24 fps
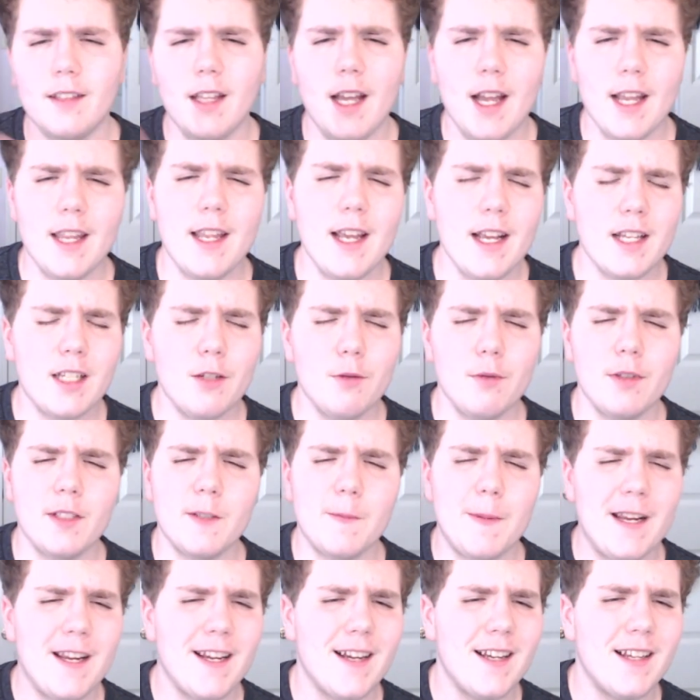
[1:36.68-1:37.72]
I guess it was
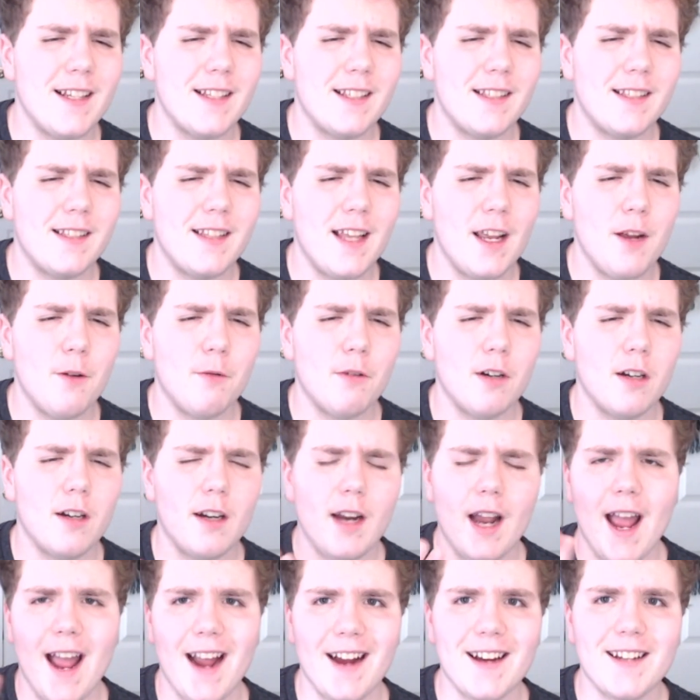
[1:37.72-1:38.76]
because they were
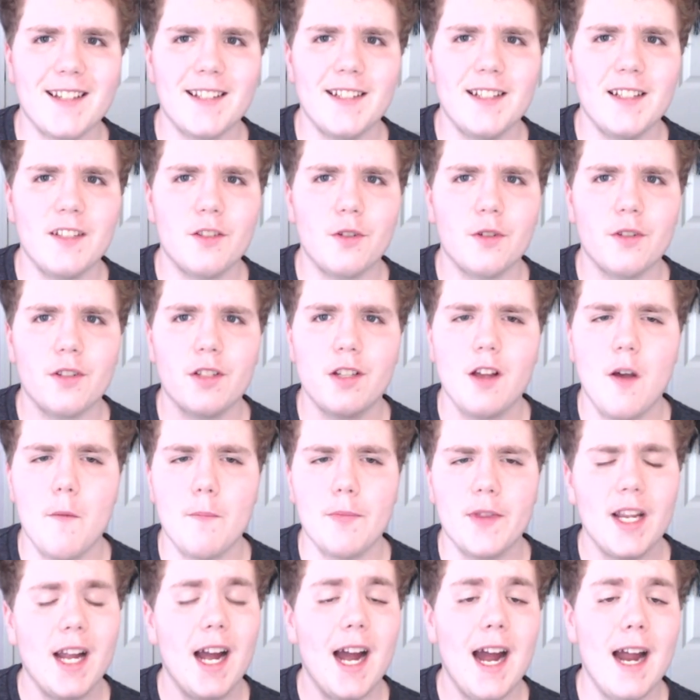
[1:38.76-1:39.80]
exes or
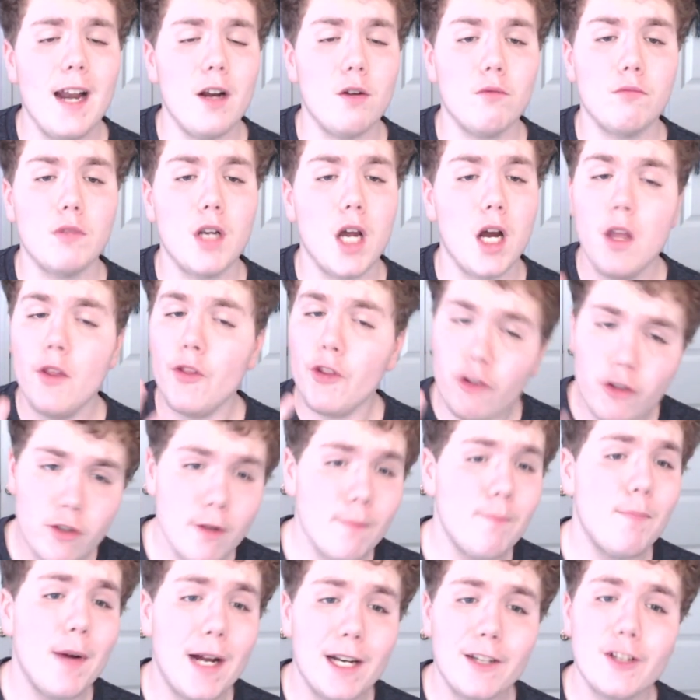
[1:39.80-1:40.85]
something. I don't know. There's
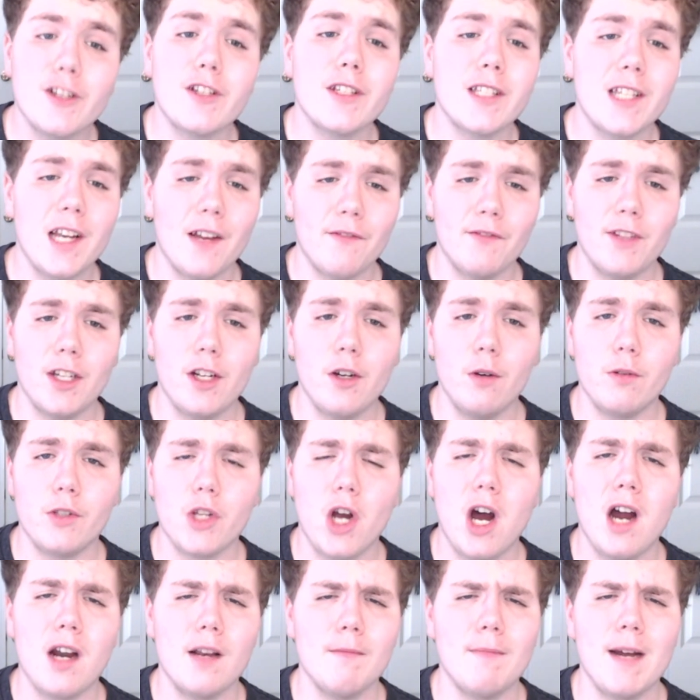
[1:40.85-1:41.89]
a bunch of stuff that goes
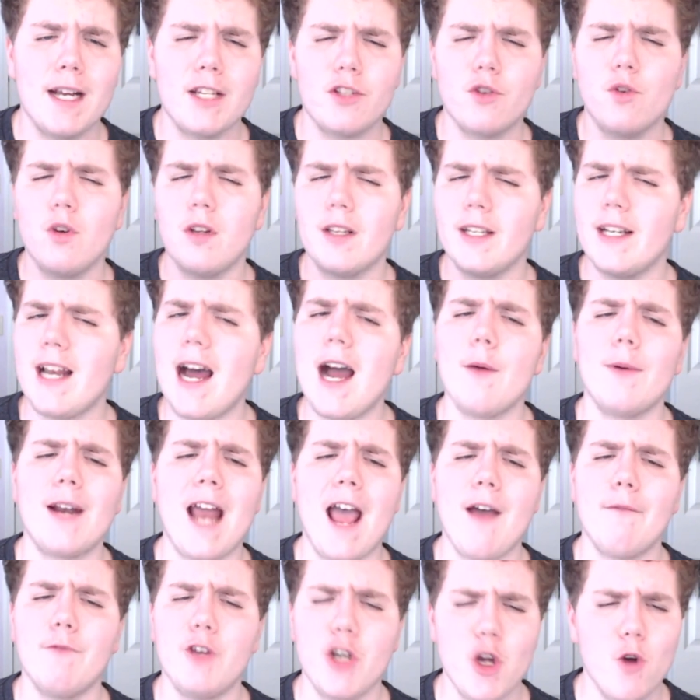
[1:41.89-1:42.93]
on in my school, and I would
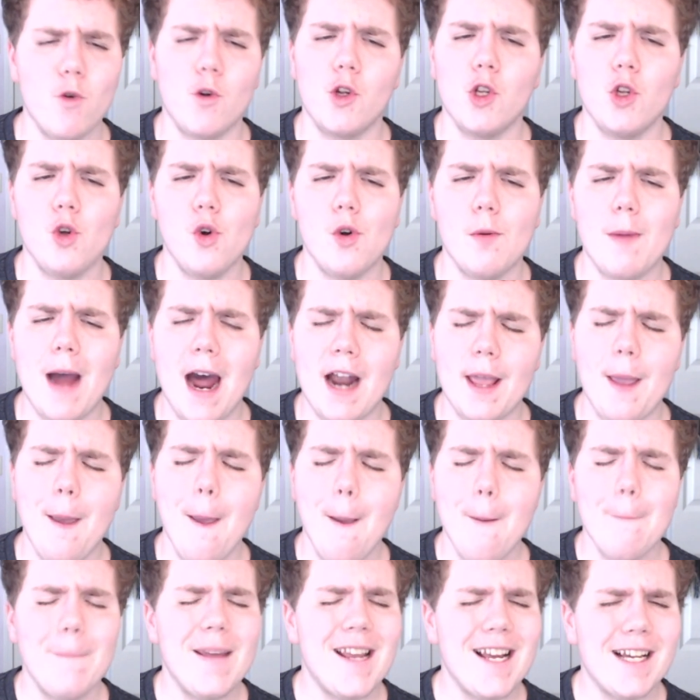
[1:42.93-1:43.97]
have no clue about it
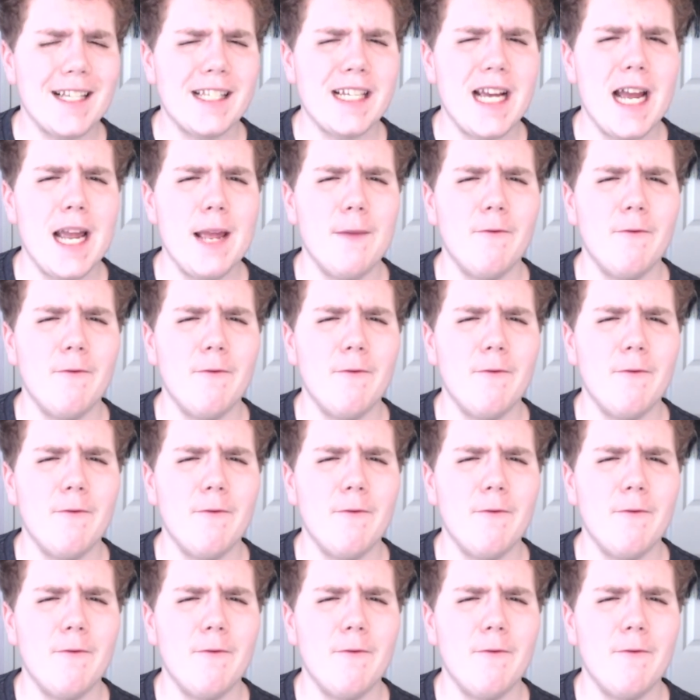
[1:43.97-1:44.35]
because I am